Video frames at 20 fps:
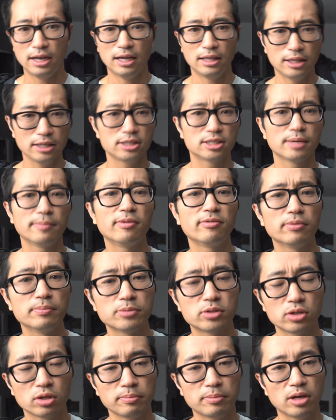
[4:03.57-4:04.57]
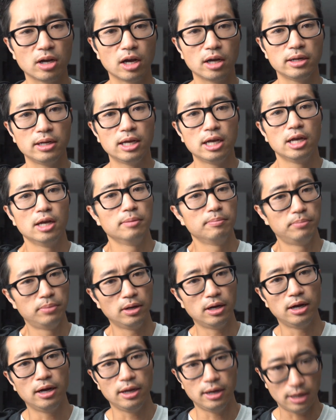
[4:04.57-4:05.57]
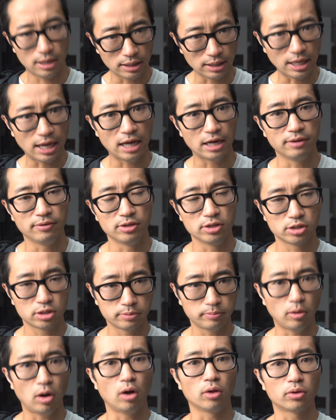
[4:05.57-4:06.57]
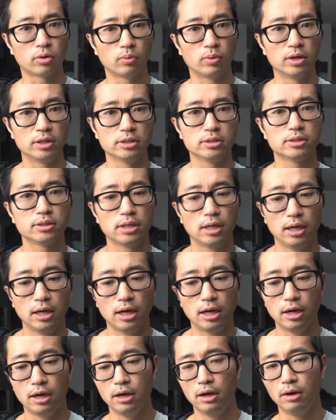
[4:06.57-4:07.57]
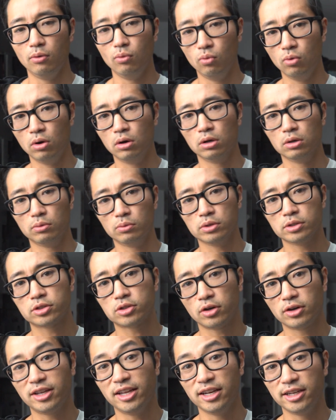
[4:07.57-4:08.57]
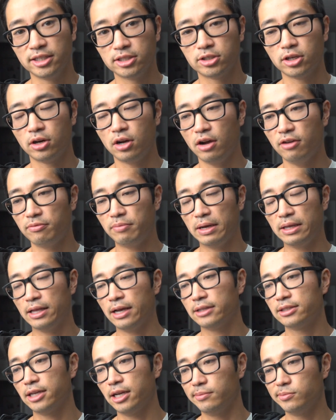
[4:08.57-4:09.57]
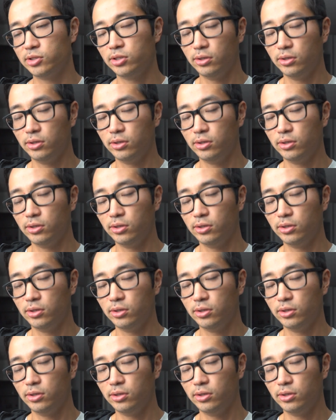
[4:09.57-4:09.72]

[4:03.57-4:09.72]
I think some of them still be on, but a lot of the smaller ones uh, will, will start getting shut off by that time.